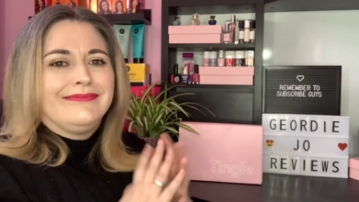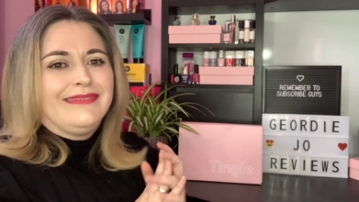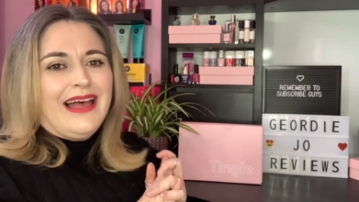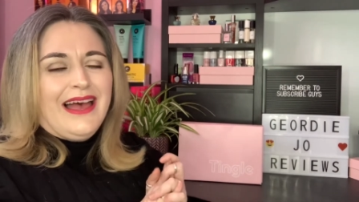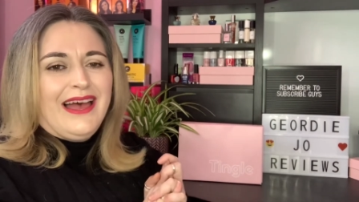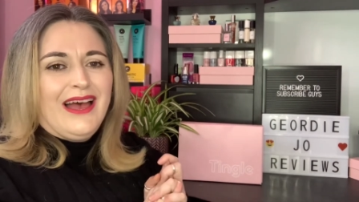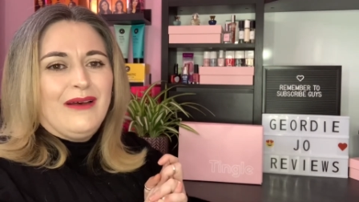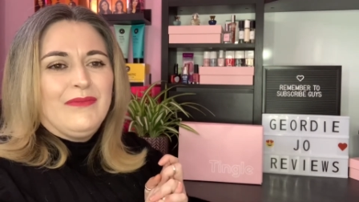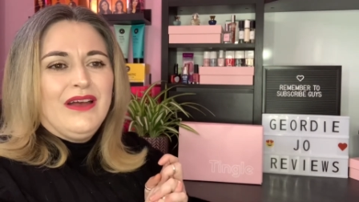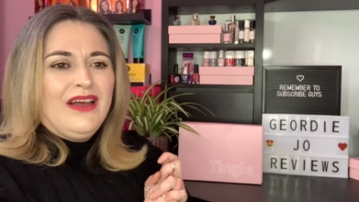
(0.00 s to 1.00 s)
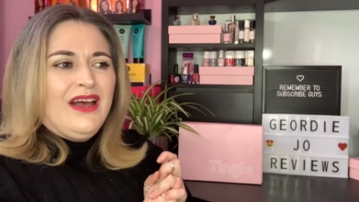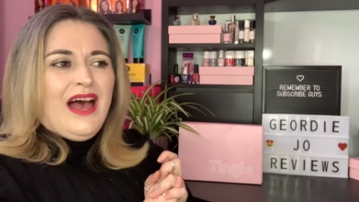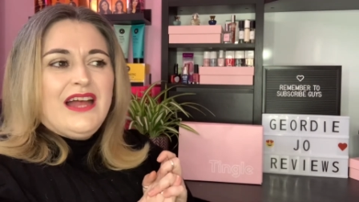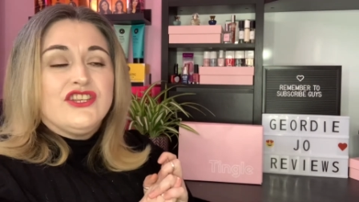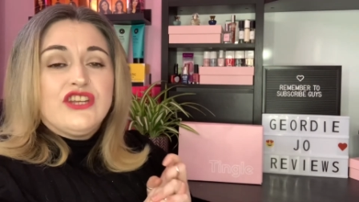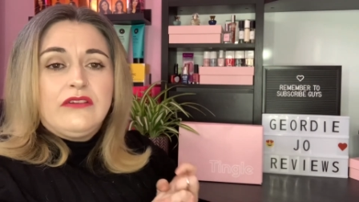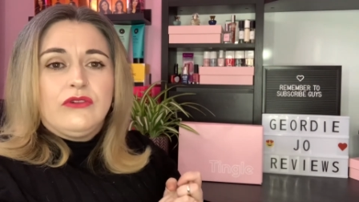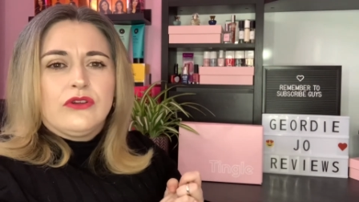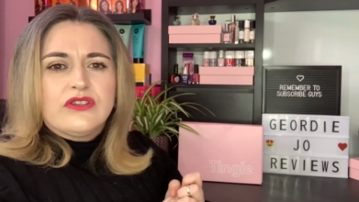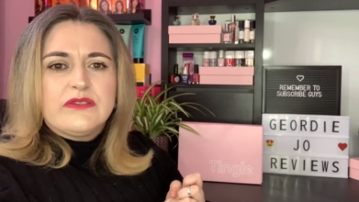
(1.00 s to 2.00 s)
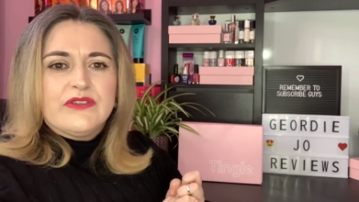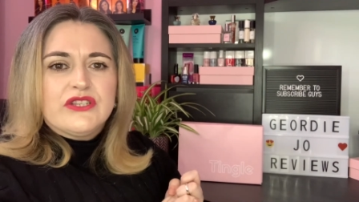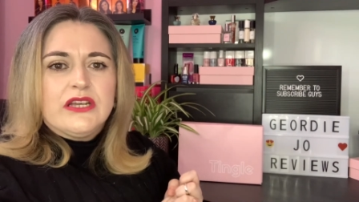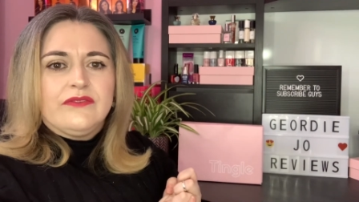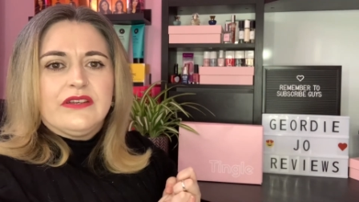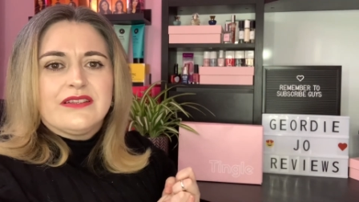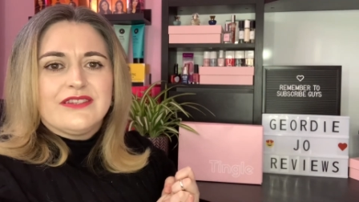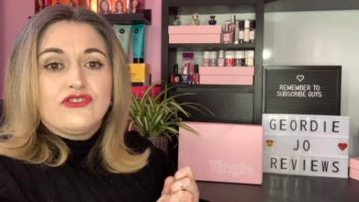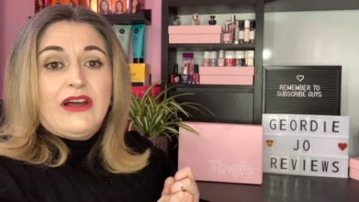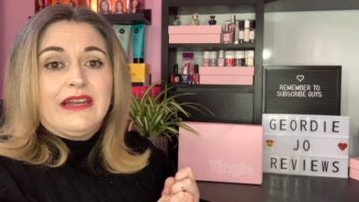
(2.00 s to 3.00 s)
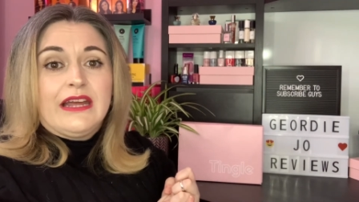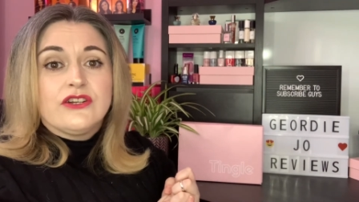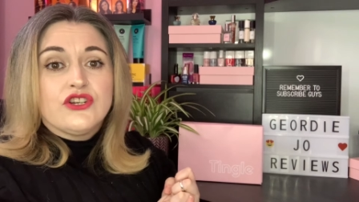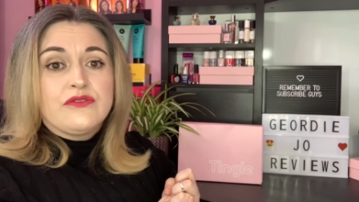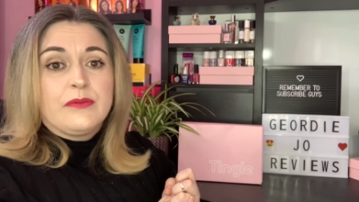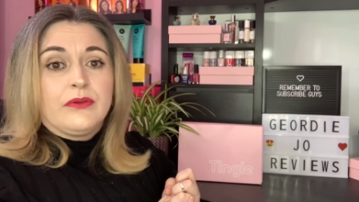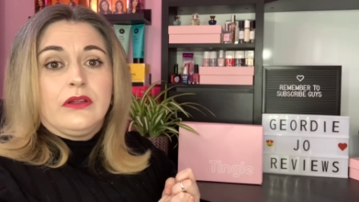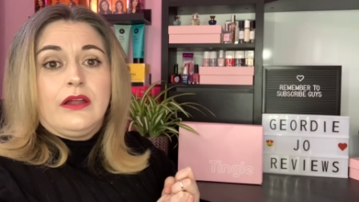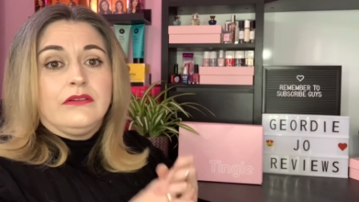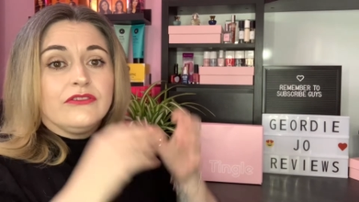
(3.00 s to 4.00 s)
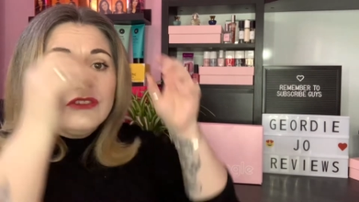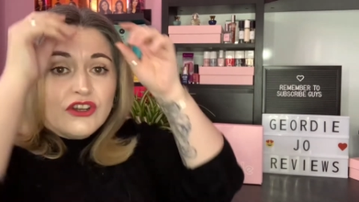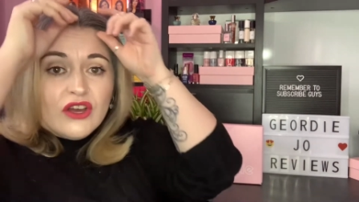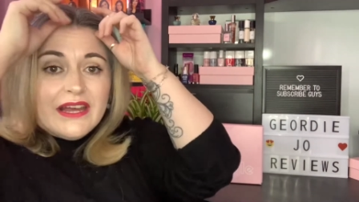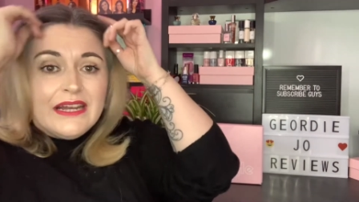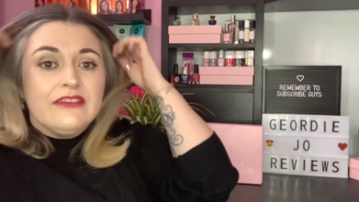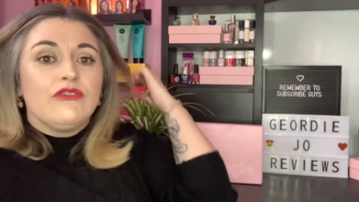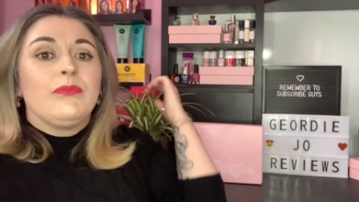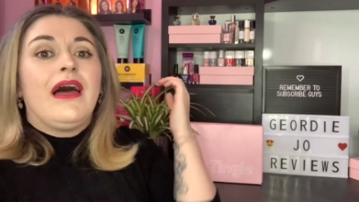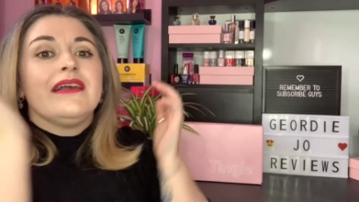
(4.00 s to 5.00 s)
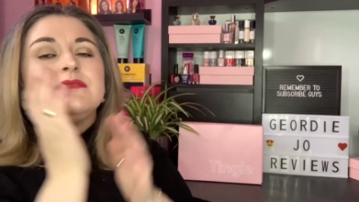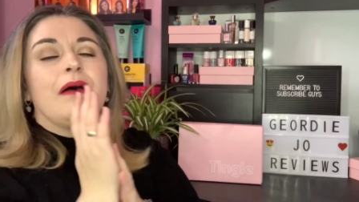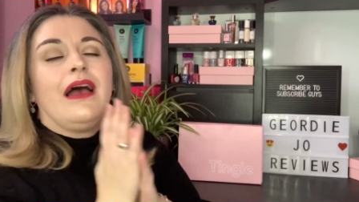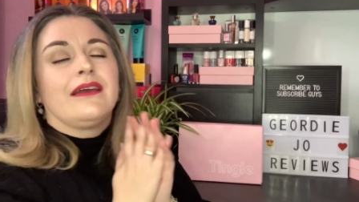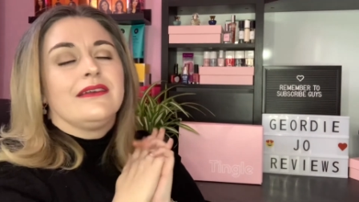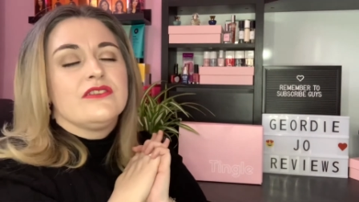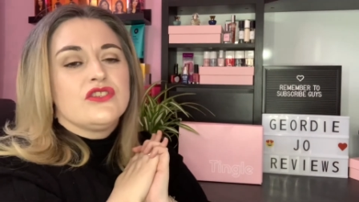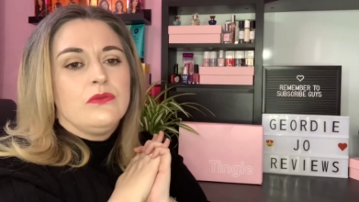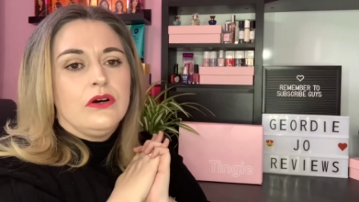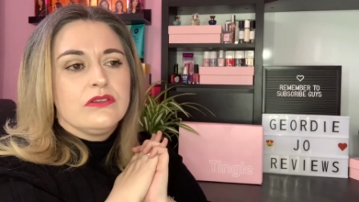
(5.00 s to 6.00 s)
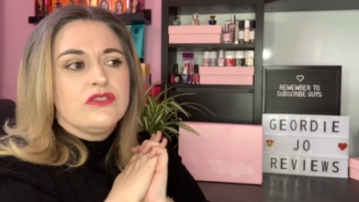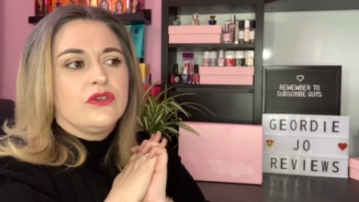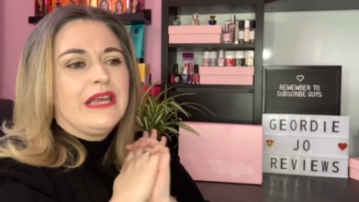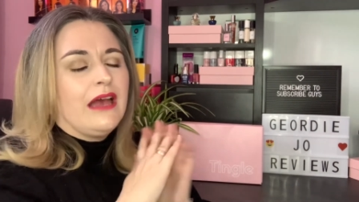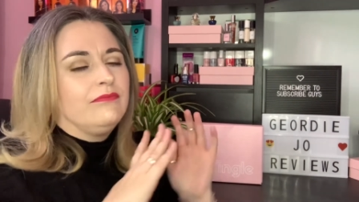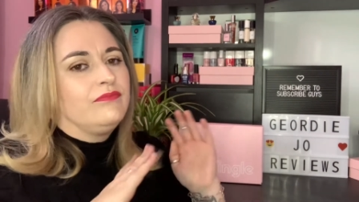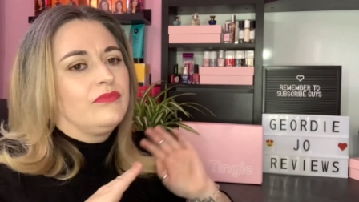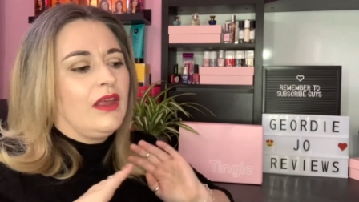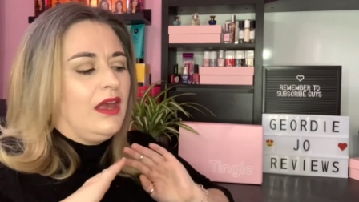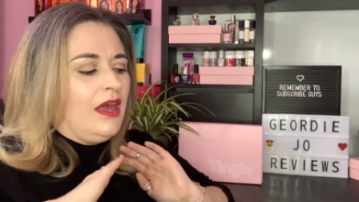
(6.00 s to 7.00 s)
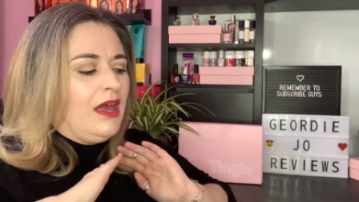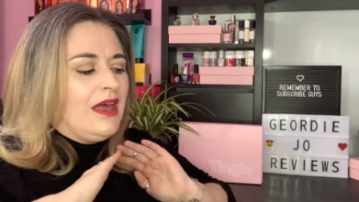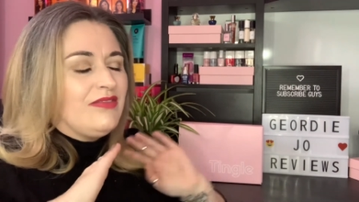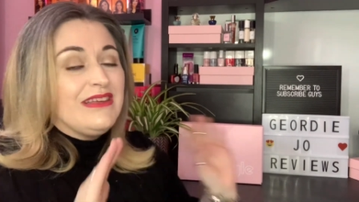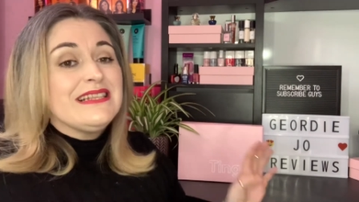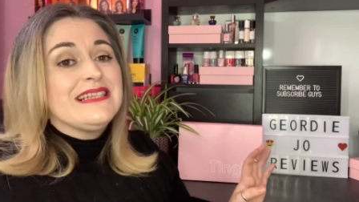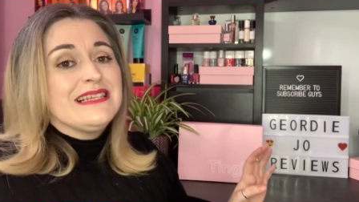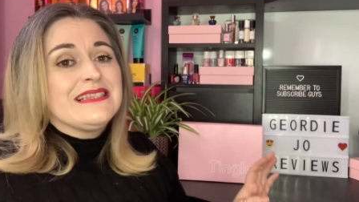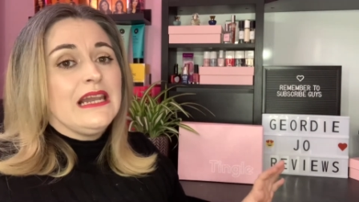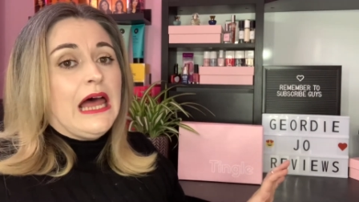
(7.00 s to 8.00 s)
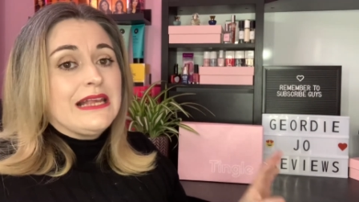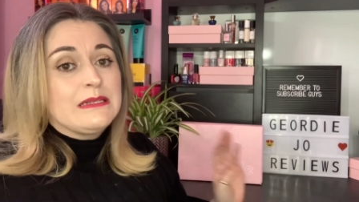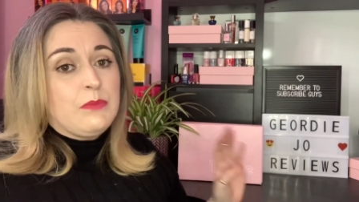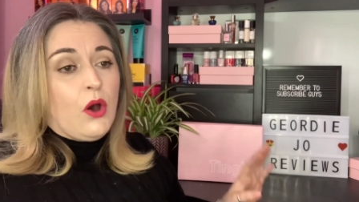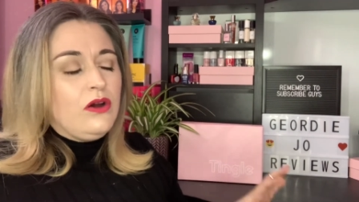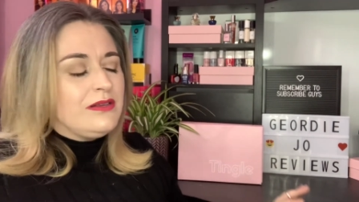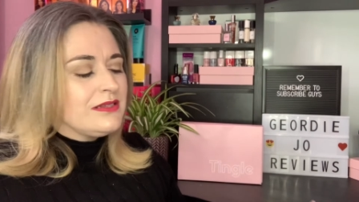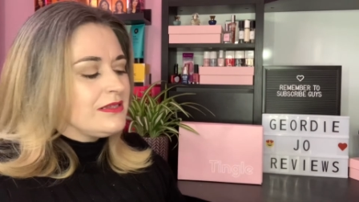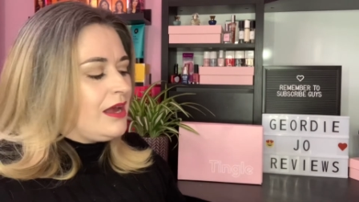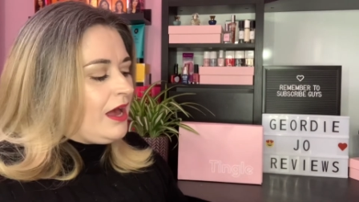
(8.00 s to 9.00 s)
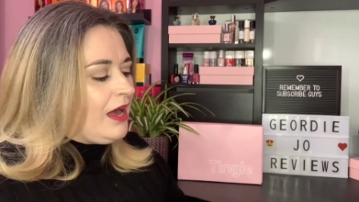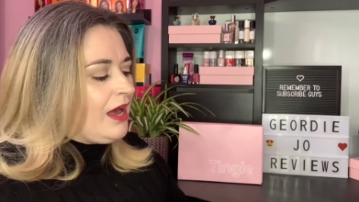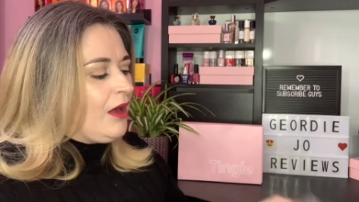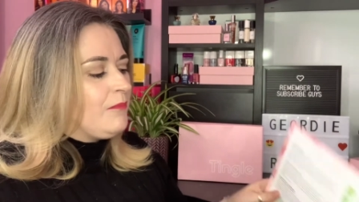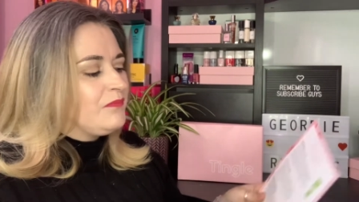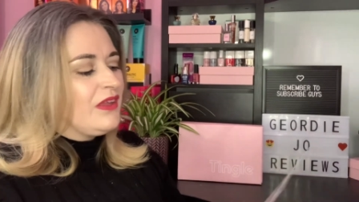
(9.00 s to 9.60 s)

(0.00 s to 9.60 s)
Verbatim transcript: Um, and general customer service they're trying to get in touch with people and they're not getting any replies back and so on so yeah this is the last box um